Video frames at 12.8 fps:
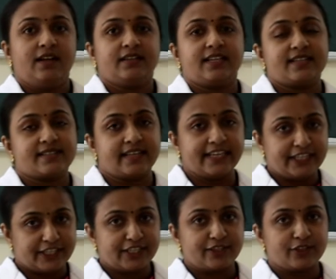That is the
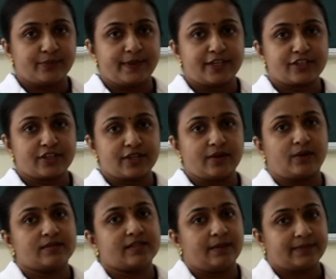ET intubation,
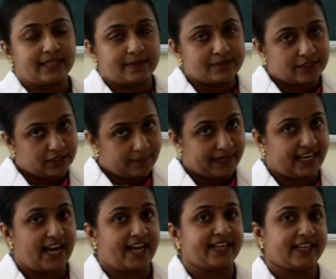or sometimes in the
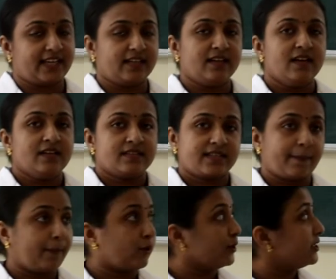mechanical
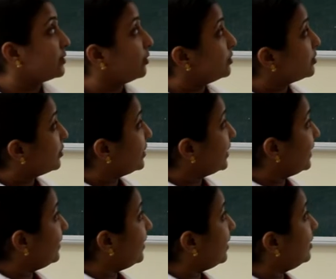support is also
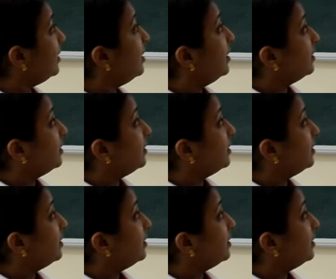needed.